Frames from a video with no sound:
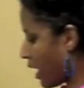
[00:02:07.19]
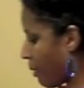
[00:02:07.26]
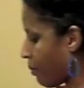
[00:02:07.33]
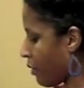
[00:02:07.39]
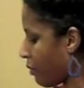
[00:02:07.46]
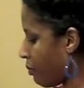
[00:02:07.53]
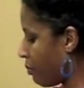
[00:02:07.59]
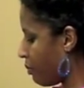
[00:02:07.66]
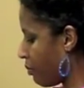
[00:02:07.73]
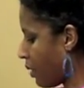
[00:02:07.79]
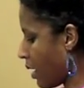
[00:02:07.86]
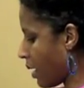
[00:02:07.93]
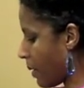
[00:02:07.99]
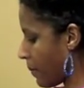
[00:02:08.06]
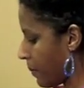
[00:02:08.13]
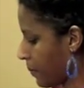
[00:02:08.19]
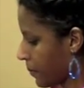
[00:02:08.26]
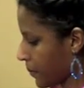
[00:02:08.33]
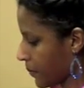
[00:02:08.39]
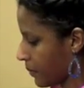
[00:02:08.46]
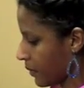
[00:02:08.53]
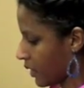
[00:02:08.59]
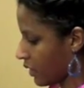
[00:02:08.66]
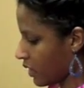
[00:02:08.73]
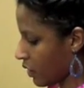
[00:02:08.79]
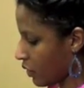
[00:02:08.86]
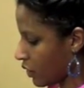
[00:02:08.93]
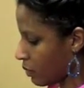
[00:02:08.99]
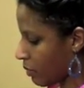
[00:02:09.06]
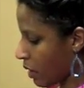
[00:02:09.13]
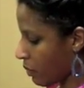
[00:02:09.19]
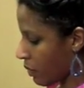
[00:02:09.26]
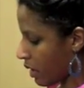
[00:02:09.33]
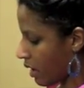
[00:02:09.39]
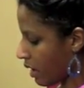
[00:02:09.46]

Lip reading: cup of there goes my 1